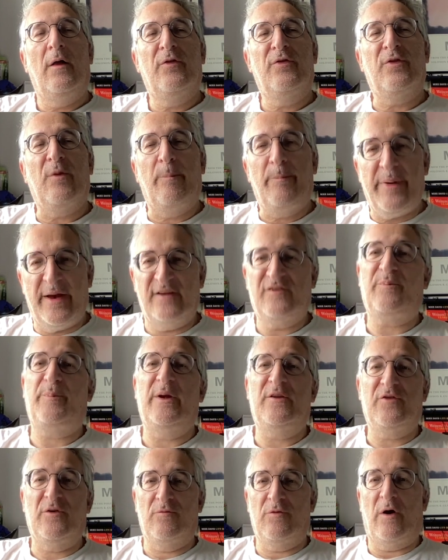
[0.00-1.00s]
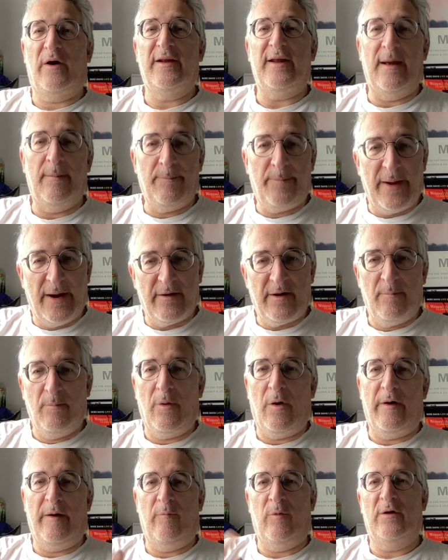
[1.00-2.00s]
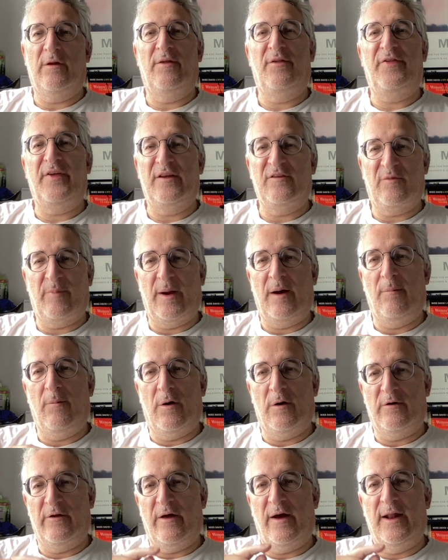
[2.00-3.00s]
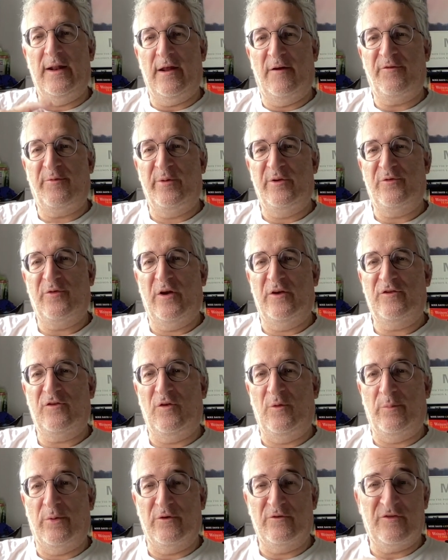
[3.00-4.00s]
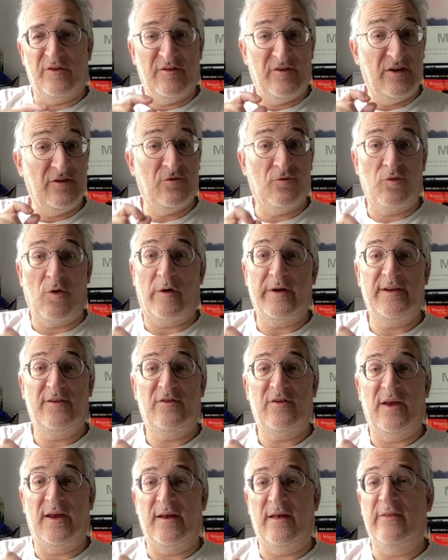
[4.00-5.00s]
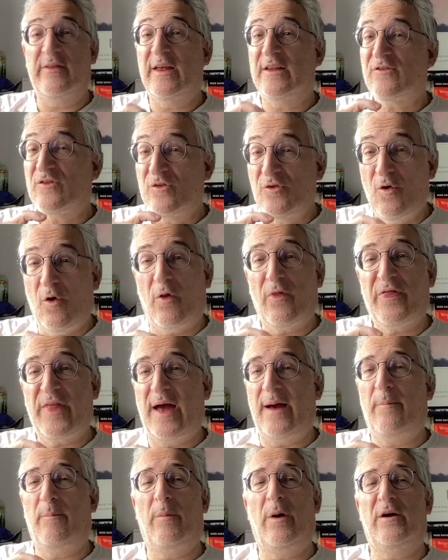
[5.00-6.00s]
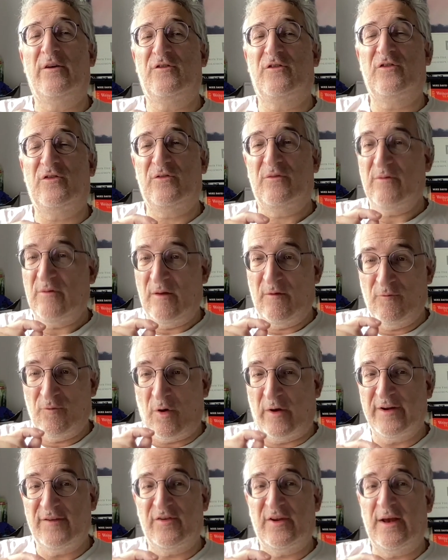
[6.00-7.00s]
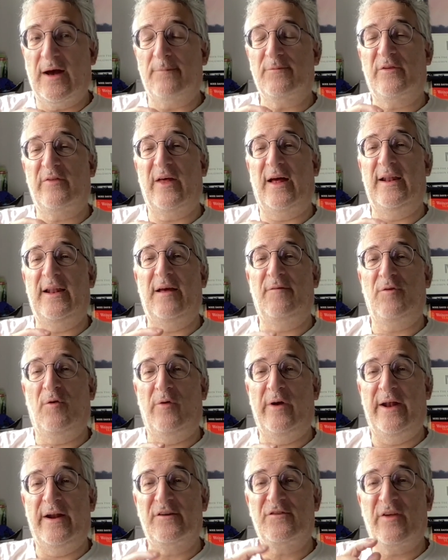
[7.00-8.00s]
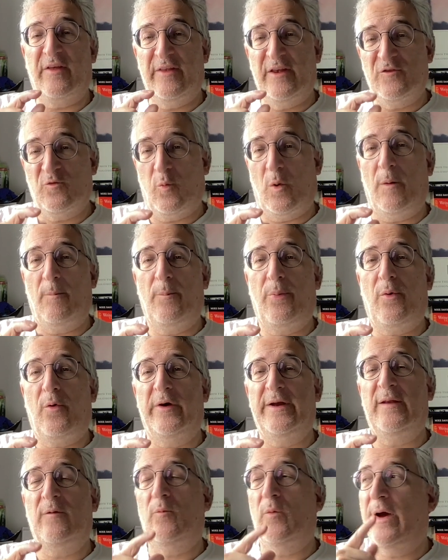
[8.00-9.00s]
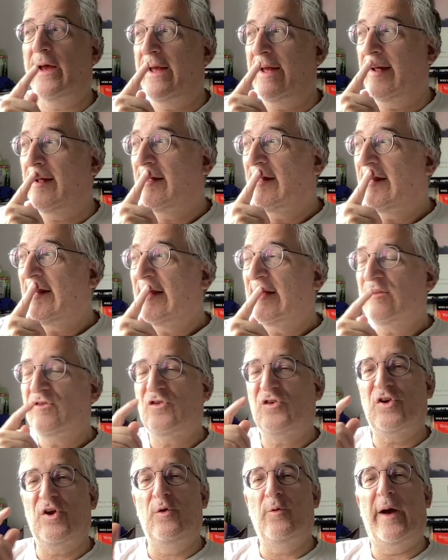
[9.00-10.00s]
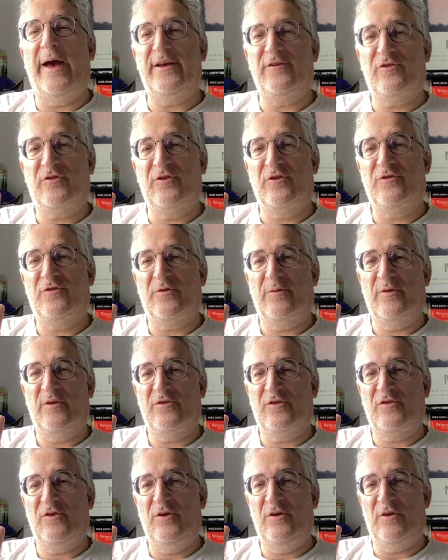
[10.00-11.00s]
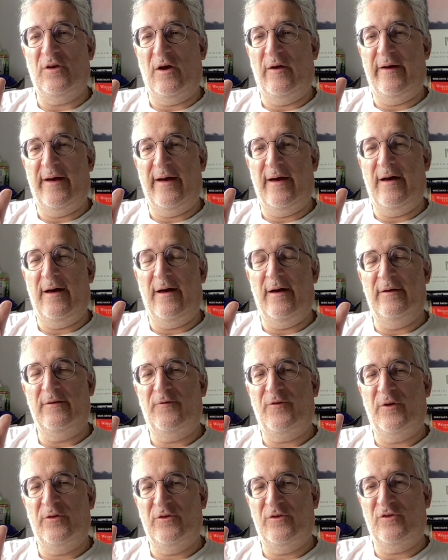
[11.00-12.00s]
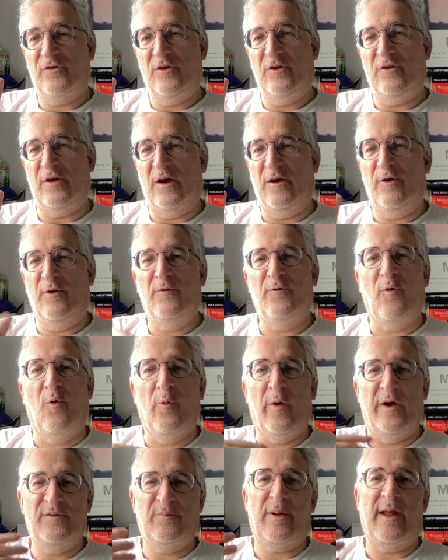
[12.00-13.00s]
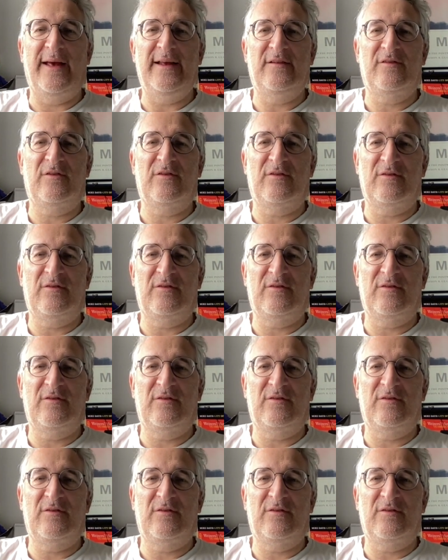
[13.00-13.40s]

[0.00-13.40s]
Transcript: the best bit of writing, and bear in mind, one of the things about Marra that I love from his first two books is his writing. And there's not that much writing up to that level here, except there's one point where two extras from the studio, uh, from the studio, who've always played,